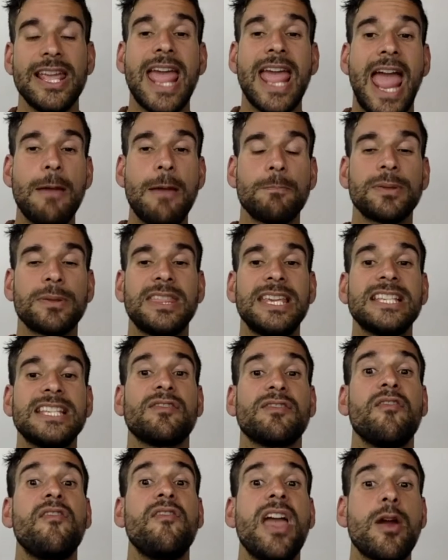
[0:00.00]
Empathy
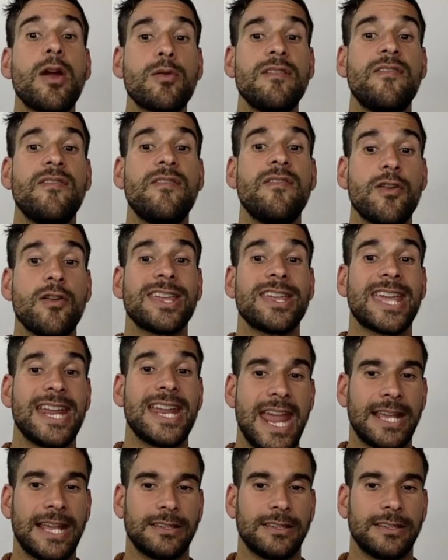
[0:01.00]
is very, very connected.